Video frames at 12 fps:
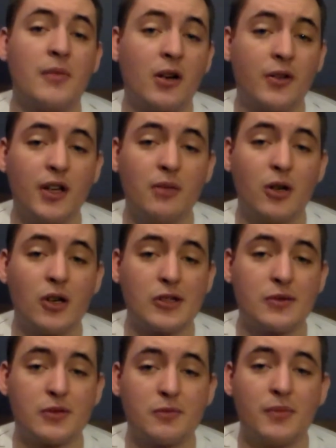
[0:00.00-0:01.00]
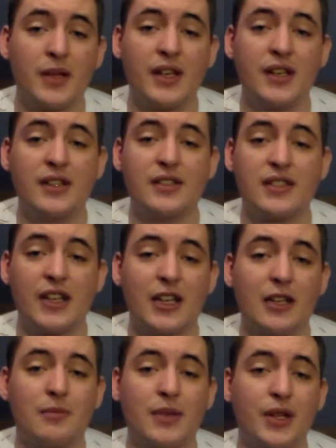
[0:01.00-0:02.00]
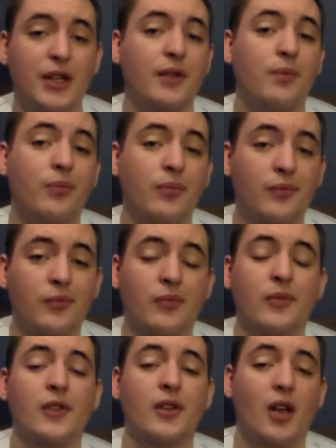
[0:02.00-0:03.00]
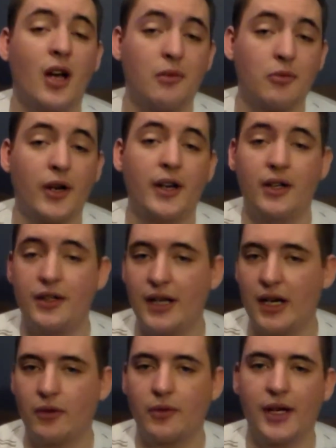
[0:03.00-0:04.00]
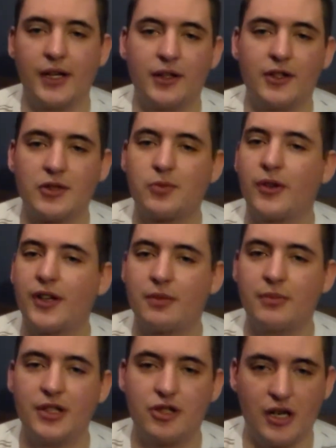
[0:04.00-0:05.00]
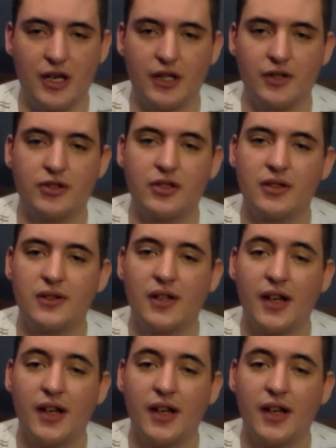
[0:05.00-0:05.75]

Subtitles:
Metal gearbox means it can be upgraded, downgraded, the spring can be changed.